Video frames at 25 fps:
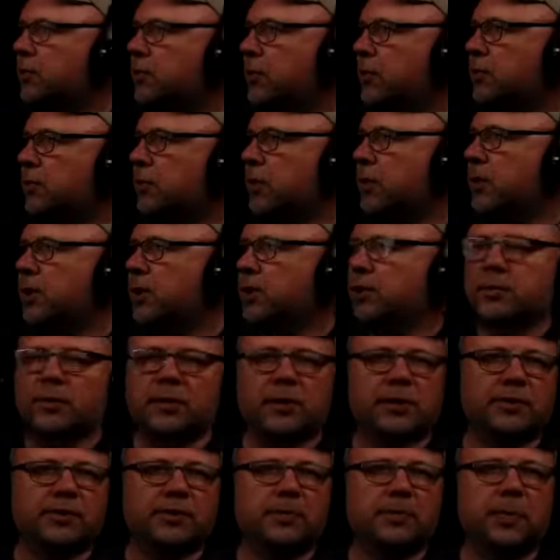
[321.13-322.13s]
What we're going to
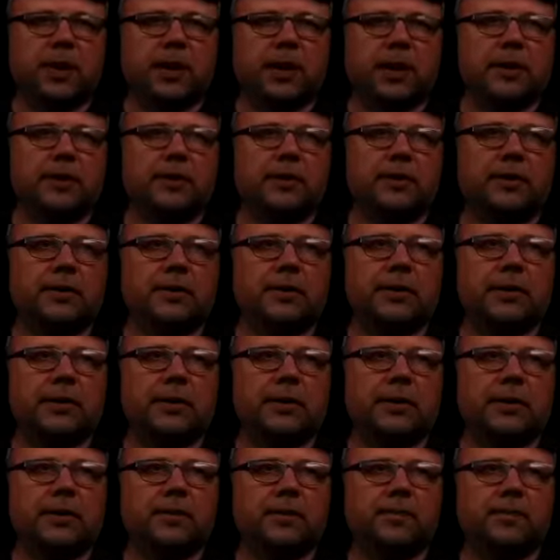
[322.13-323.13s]
expect.
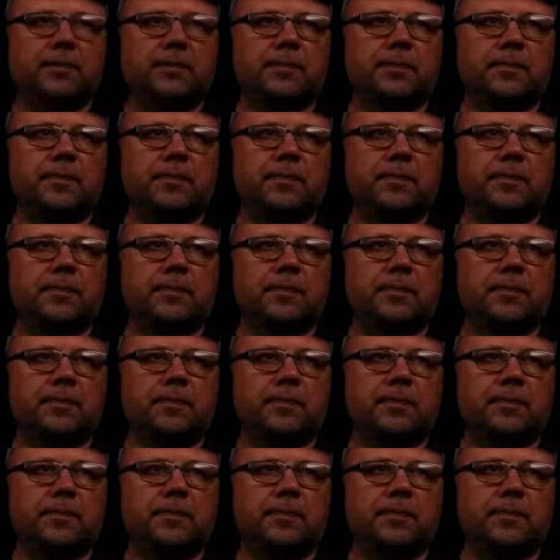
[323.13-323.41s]
Um,